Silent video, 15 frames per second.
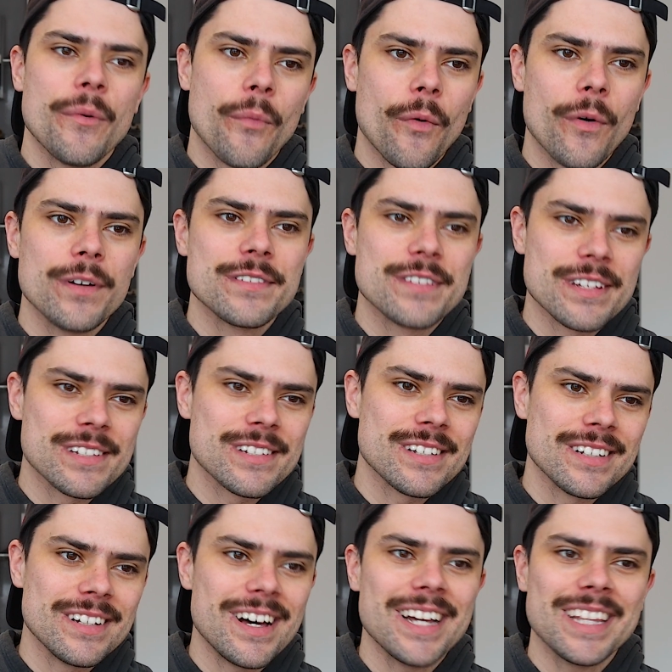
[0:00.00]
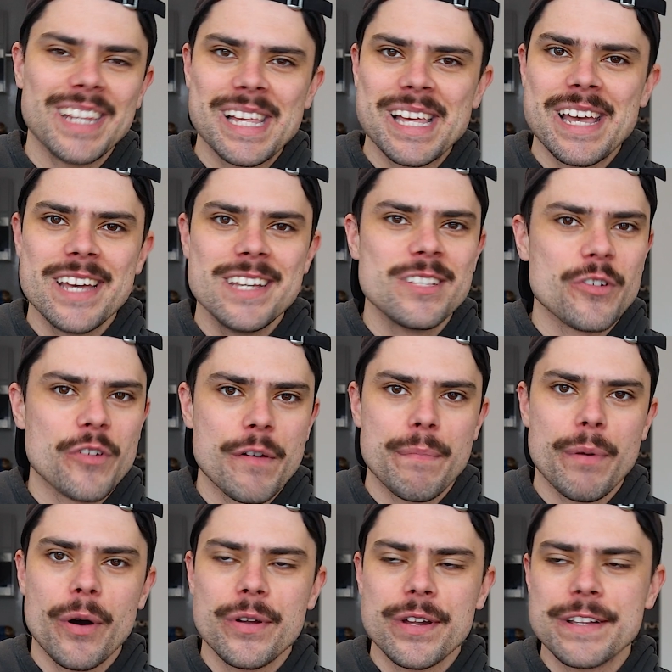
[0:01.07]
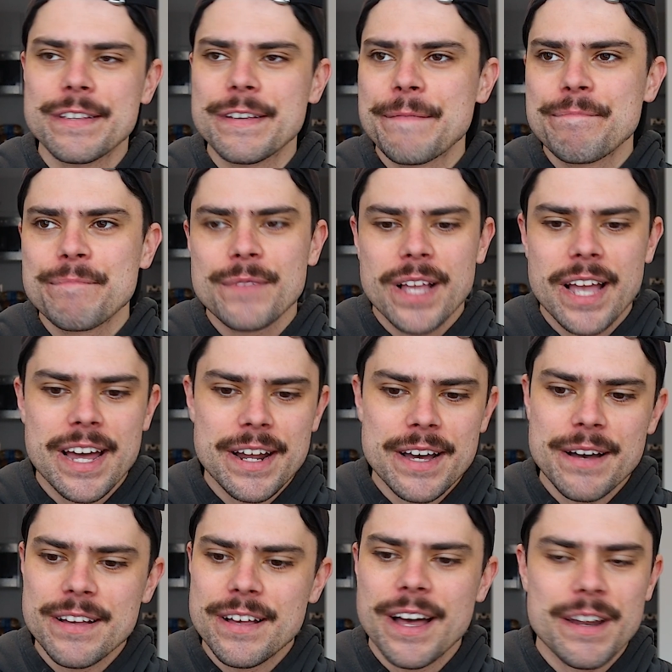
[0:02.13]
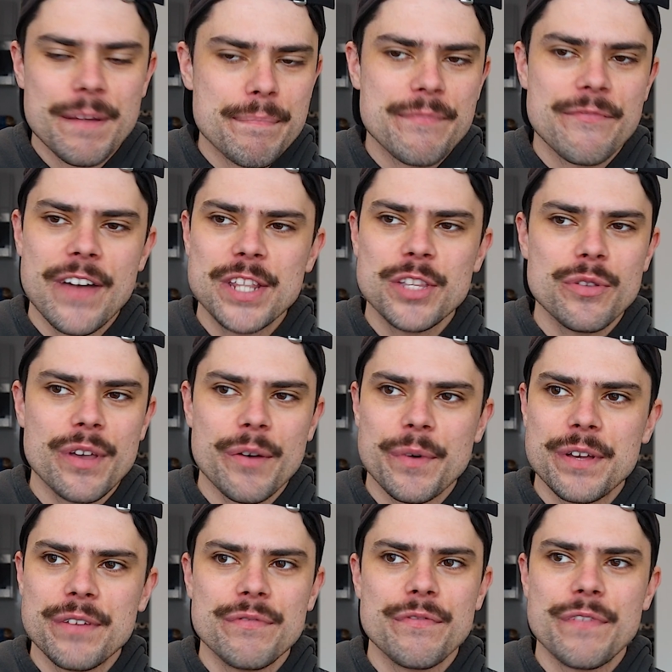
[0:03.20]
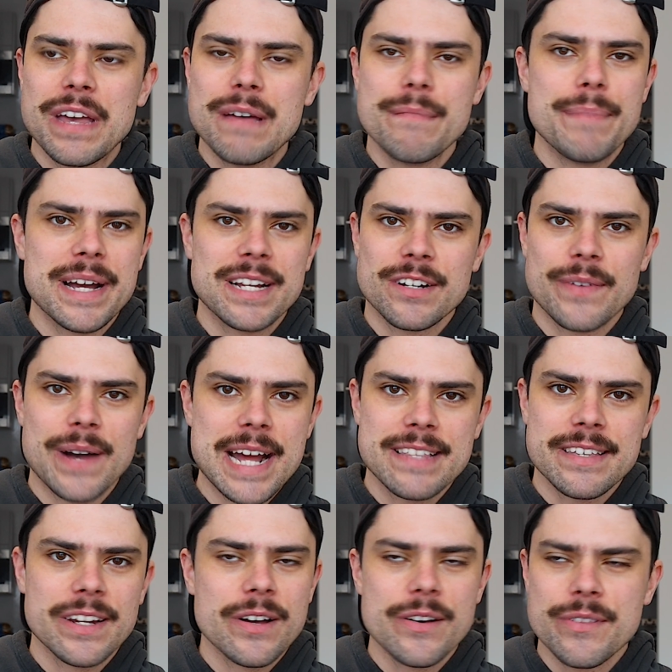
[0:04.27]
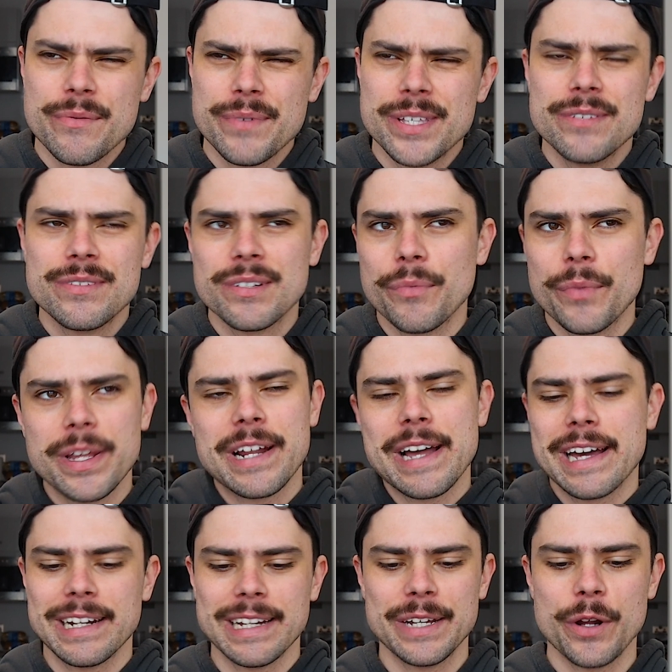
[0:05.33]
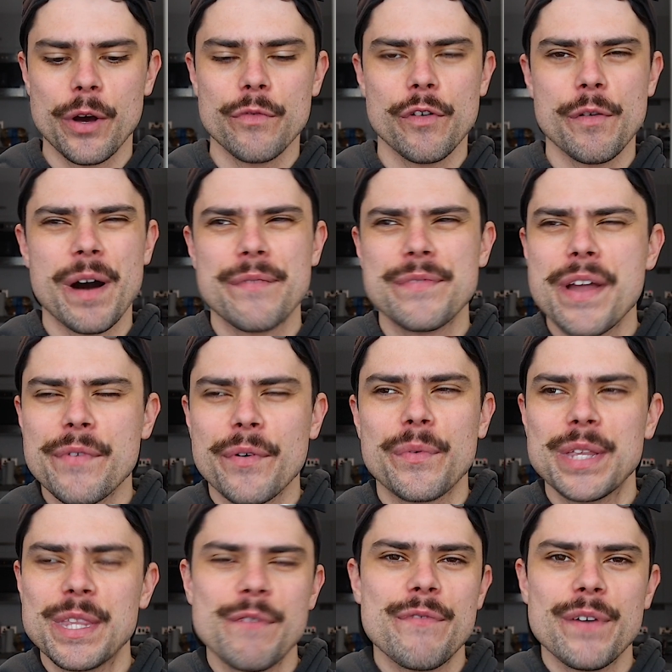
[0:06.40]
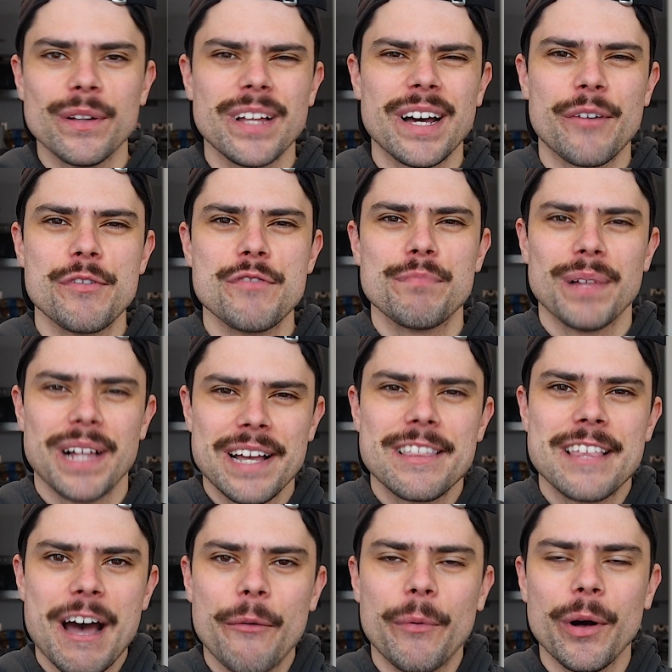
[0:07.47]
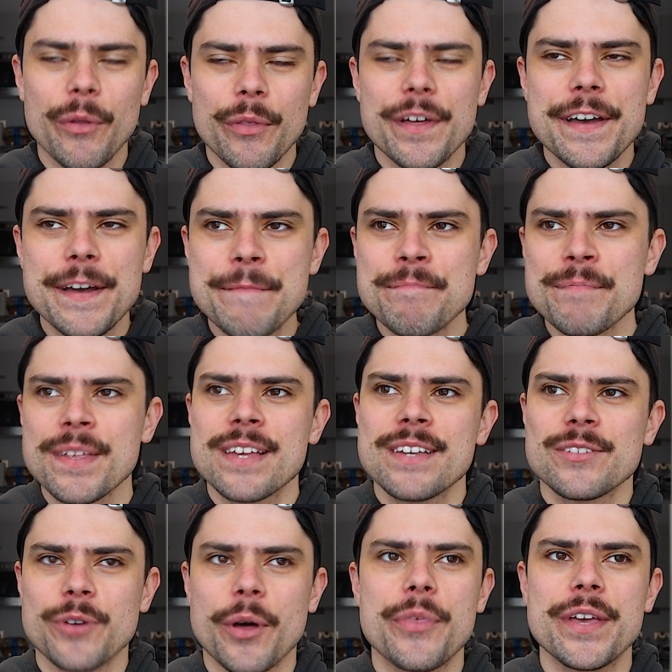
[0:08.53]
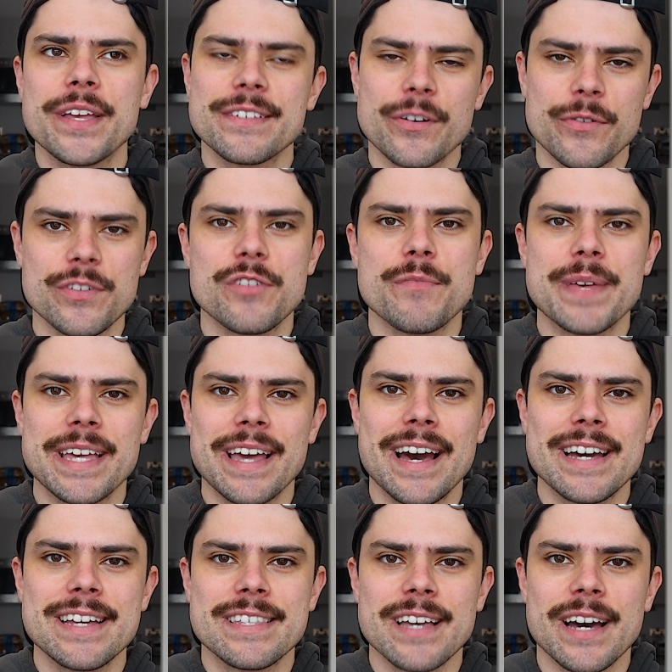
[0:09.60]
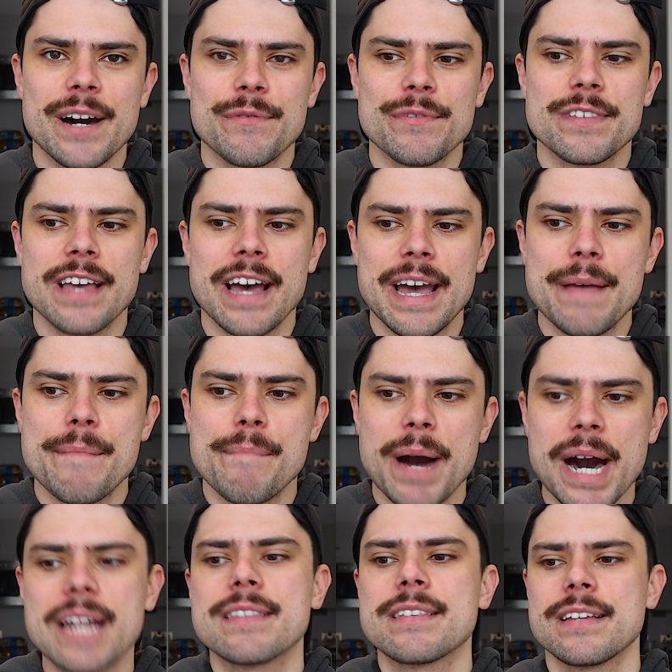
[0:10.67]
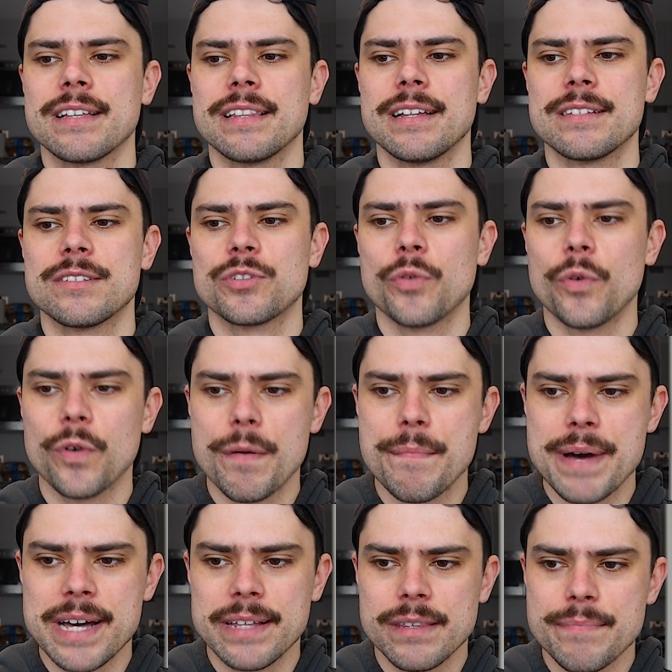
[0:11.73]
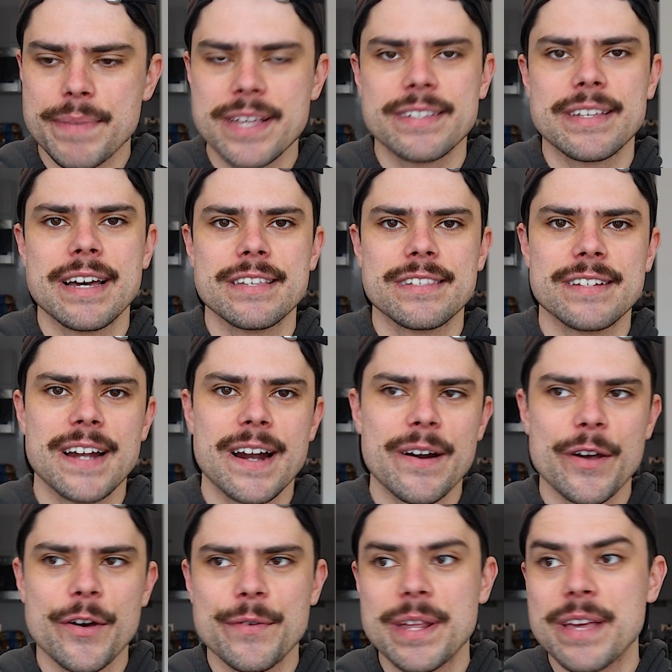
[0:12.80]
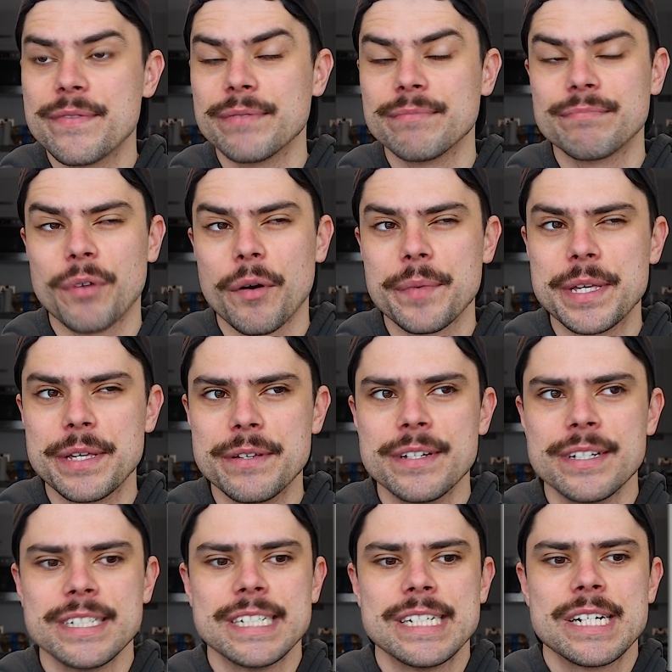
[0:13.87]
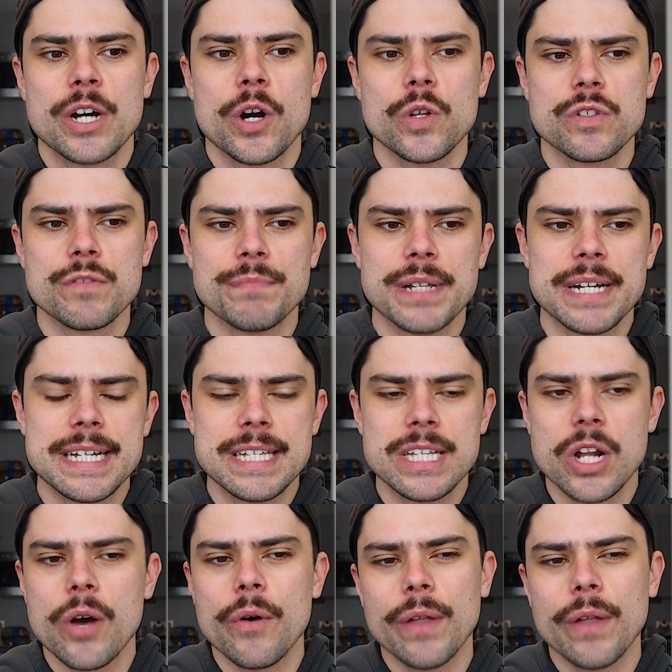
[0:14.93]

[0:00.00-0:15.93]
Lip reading: was a slightly easier opponent at a venue that we fare better at. I know that we used to win at Adelaide Oval. I've never really felt like we've played that well there. So I think it's going to be a tough day. But let's talk about the best case scenario and even probably contemplate,